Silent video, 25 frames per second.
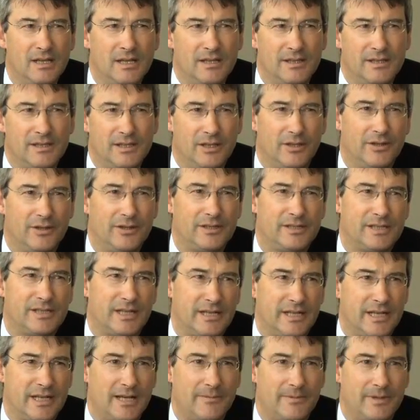The other
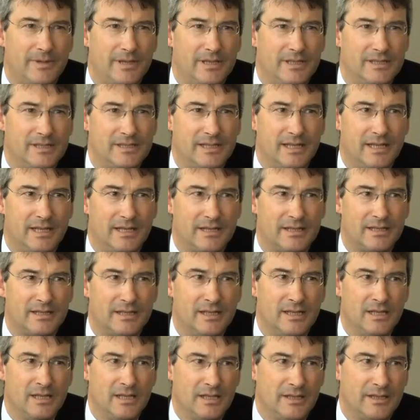dynamic is that
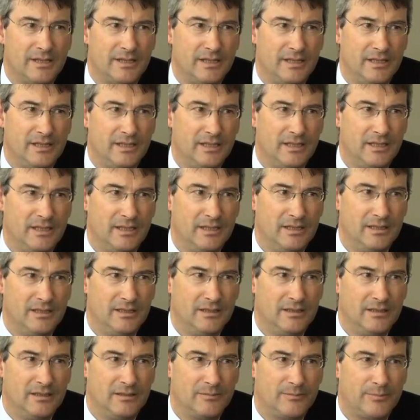
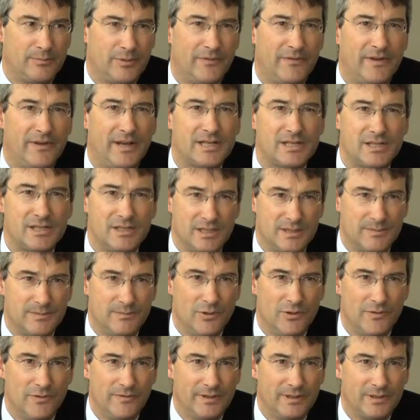the profession is
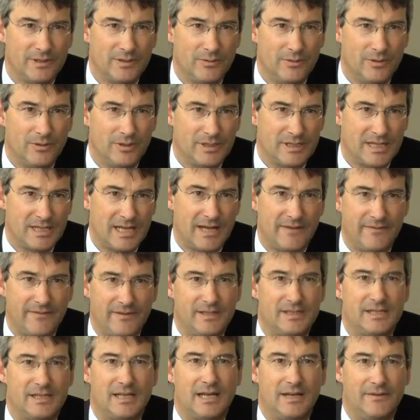moving towards
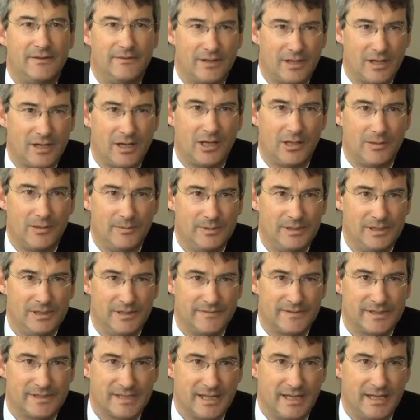having to have economies
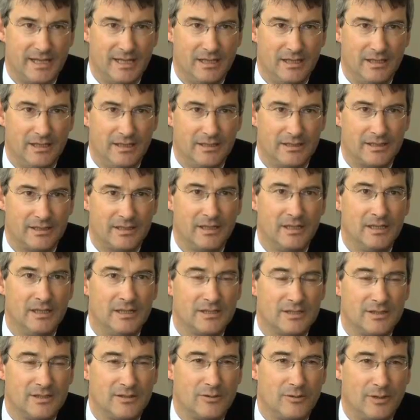of scale in it.
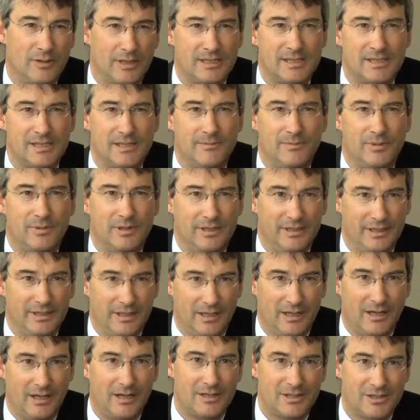So quite simply, the
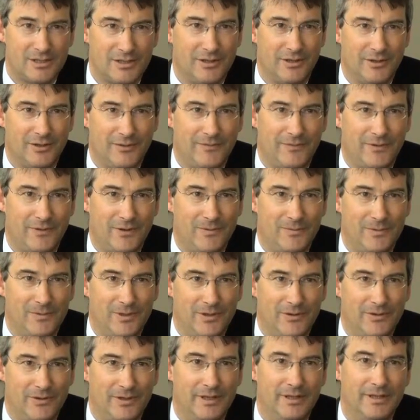larger the firm
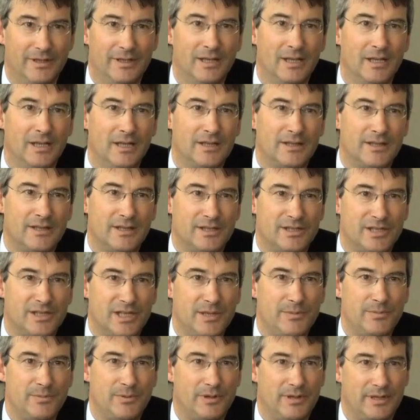you're in, the
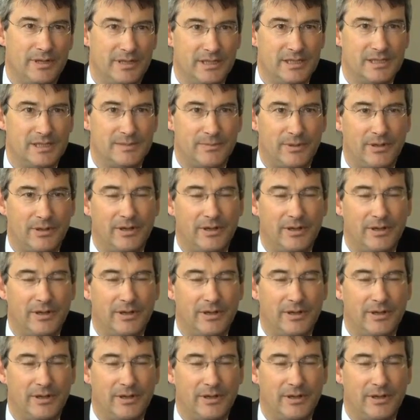cheaper it is per